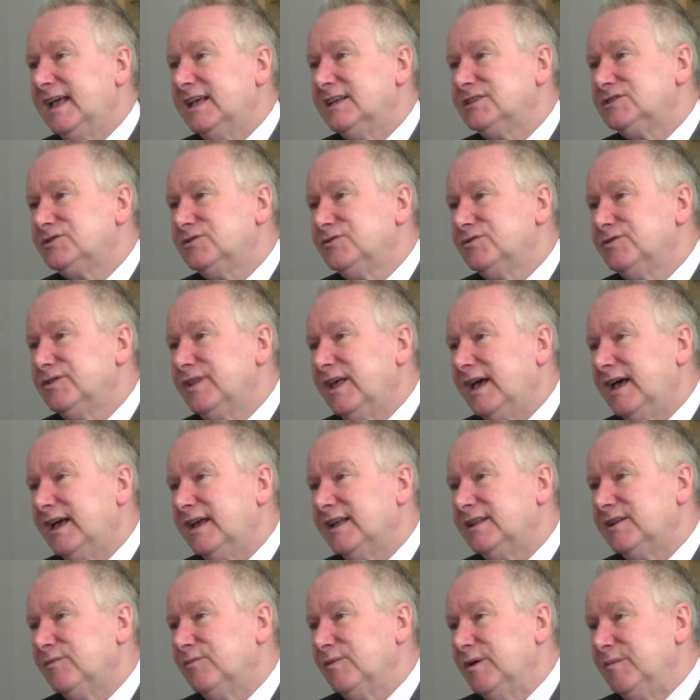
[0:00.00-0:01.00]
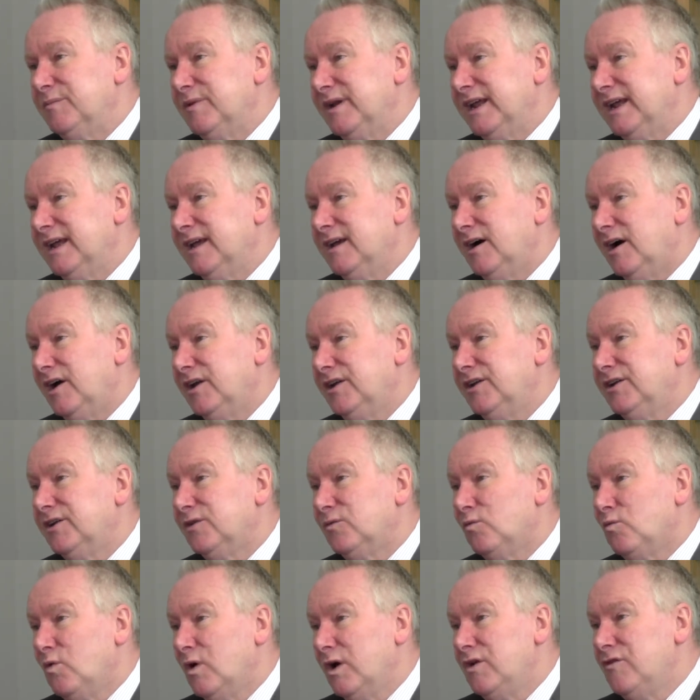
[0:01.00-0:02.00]
so that we bring under
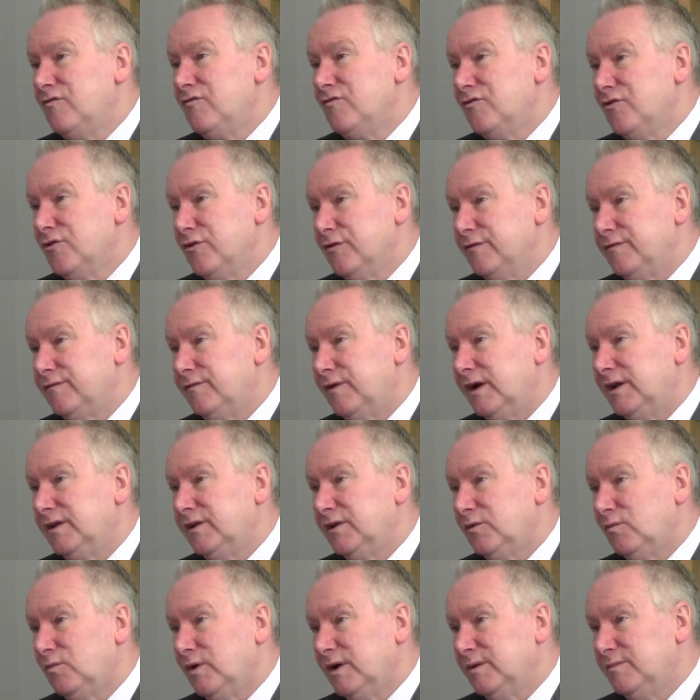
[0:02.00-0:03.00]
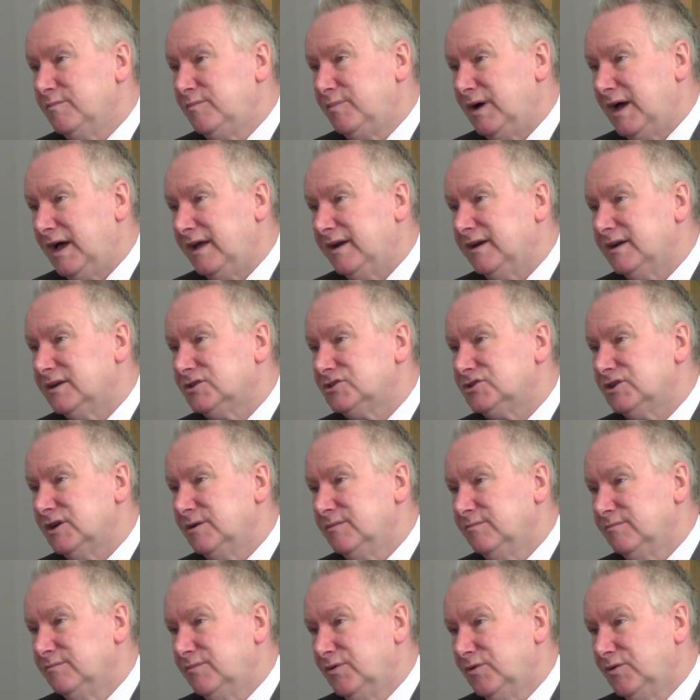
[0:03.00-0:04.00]
one roof, under one
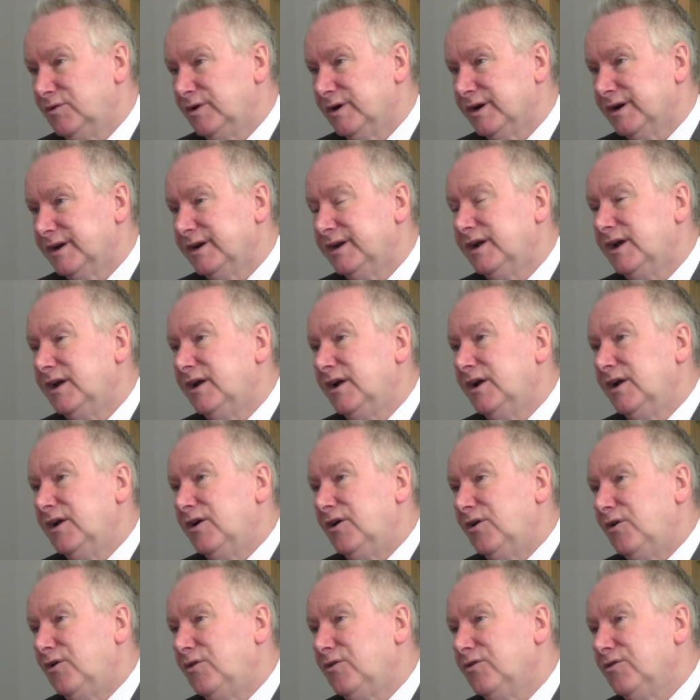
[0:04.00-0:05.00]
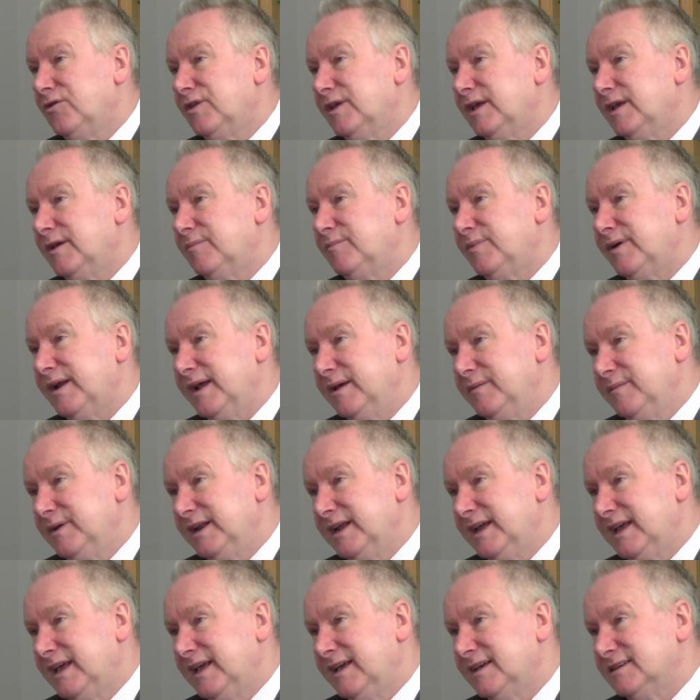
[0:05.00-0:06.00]
partnership board, all the
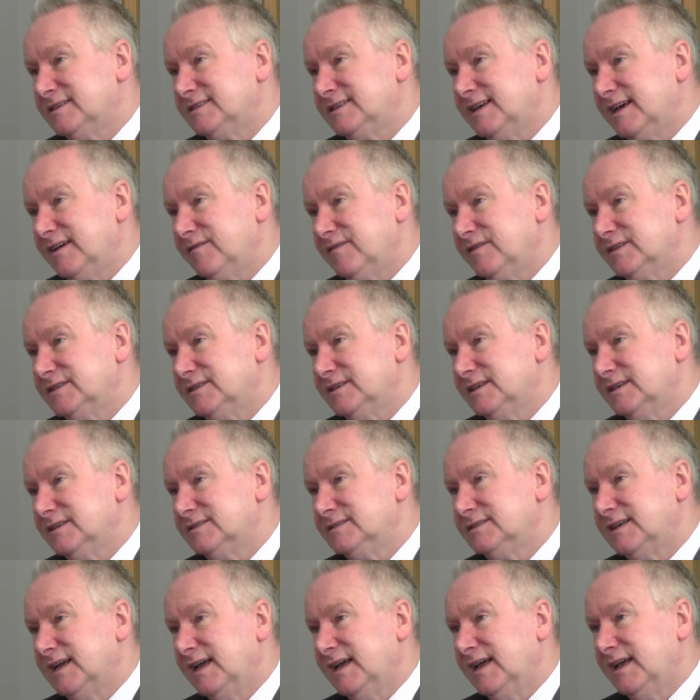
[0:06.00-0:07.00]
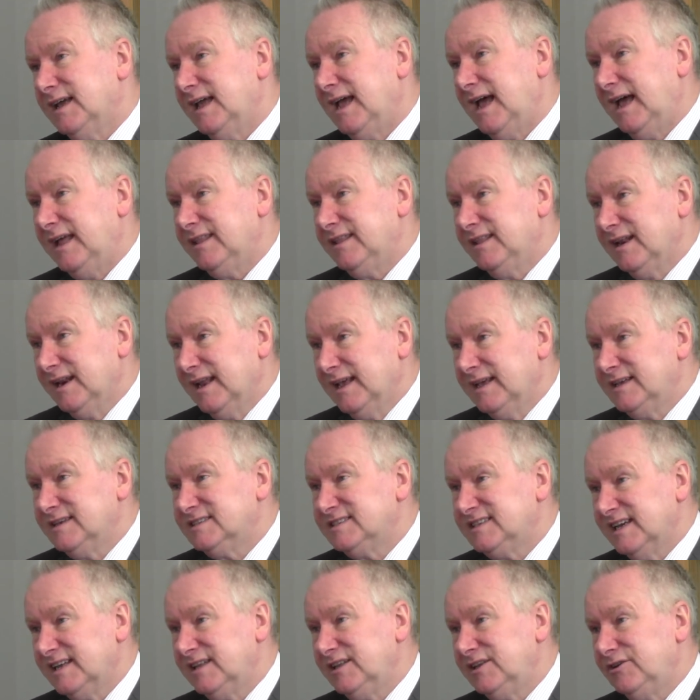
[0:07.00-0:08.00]
primary care services and
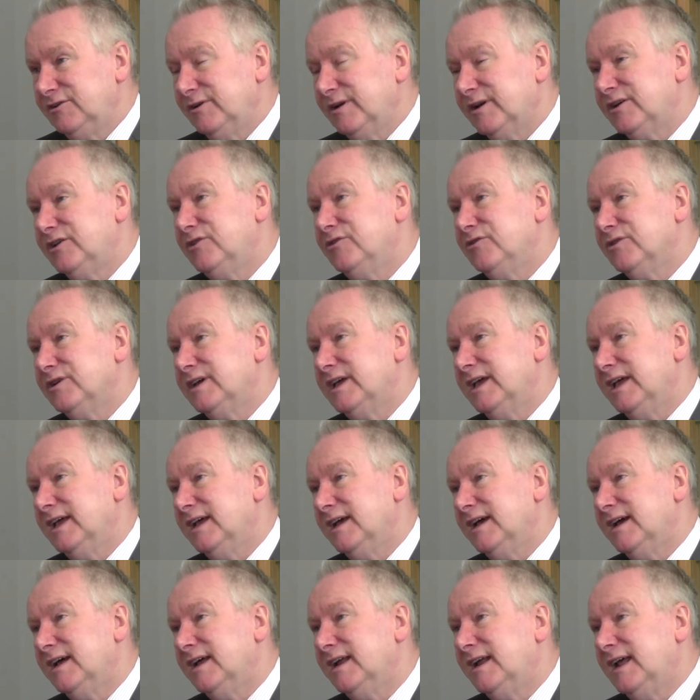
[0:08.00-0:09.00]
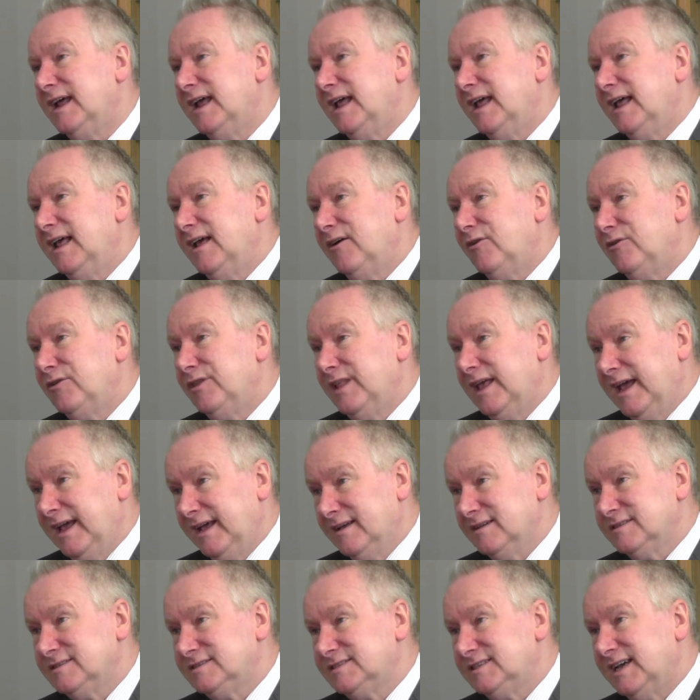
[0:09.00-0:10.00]
links into acute care on the
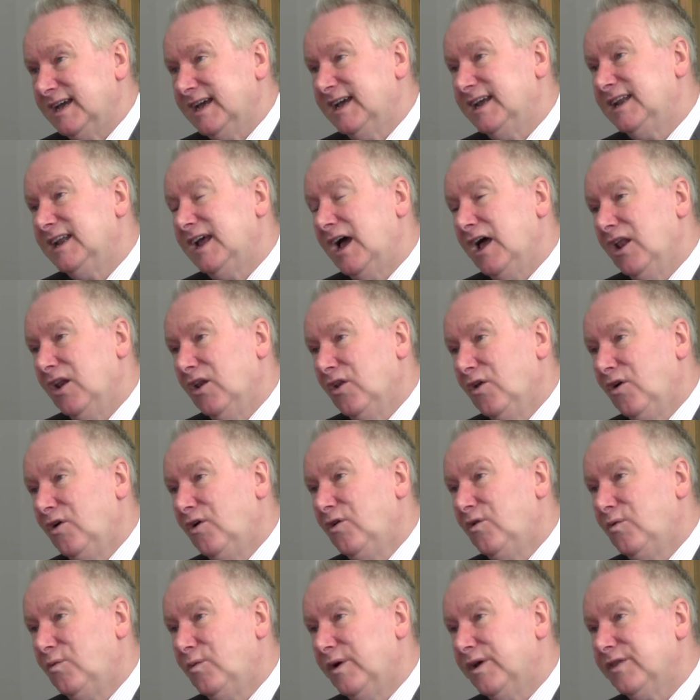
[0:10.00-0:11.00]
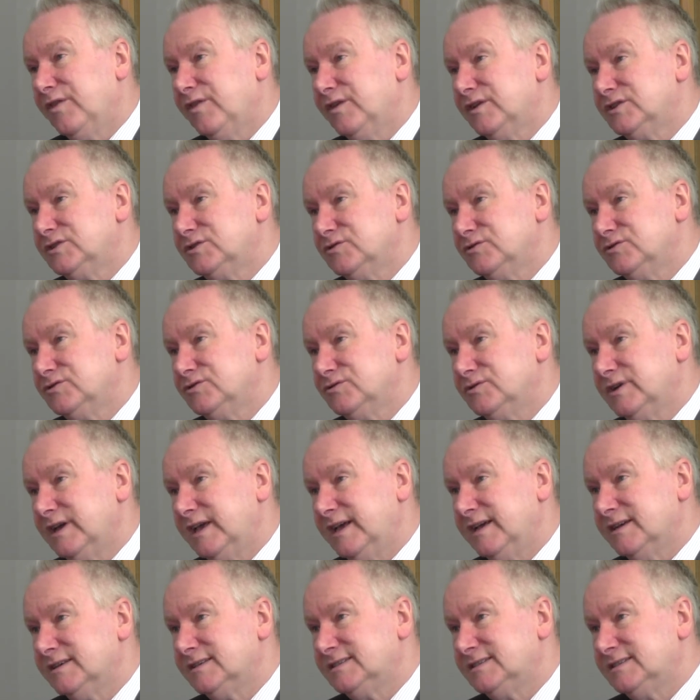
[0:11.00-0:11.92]
health side, along with the social care